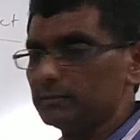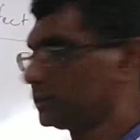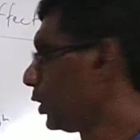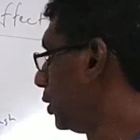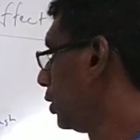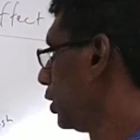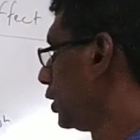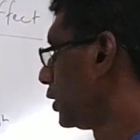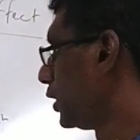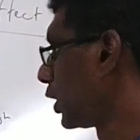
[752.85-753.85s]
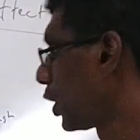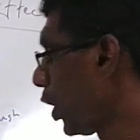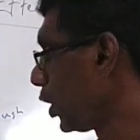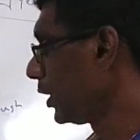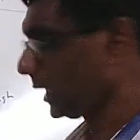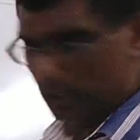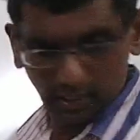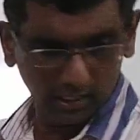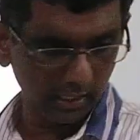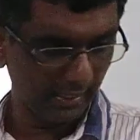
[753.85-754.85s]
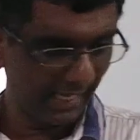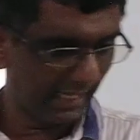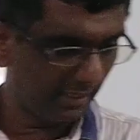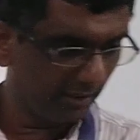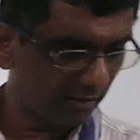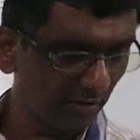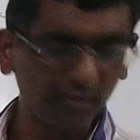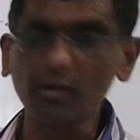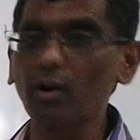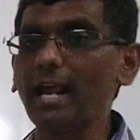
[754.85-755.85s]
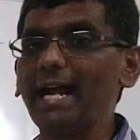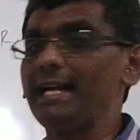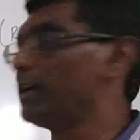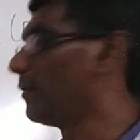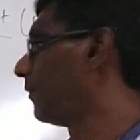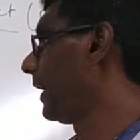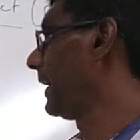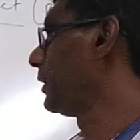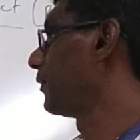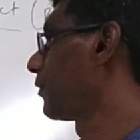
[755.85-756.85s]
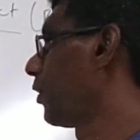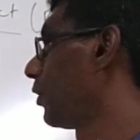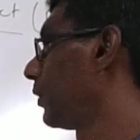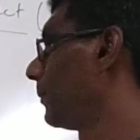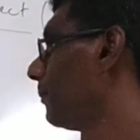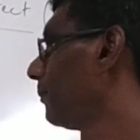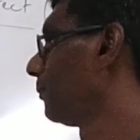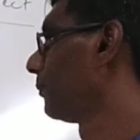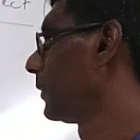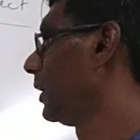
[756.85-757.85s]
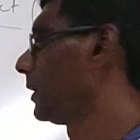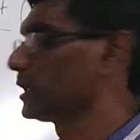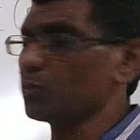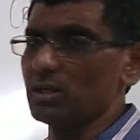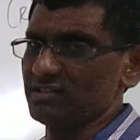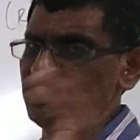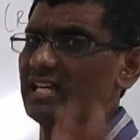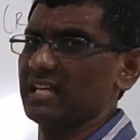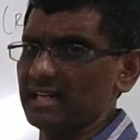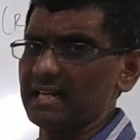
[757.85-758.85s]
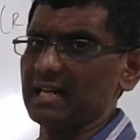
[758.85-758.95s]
So the coil, the end. This one we call end of coil. There's one secret.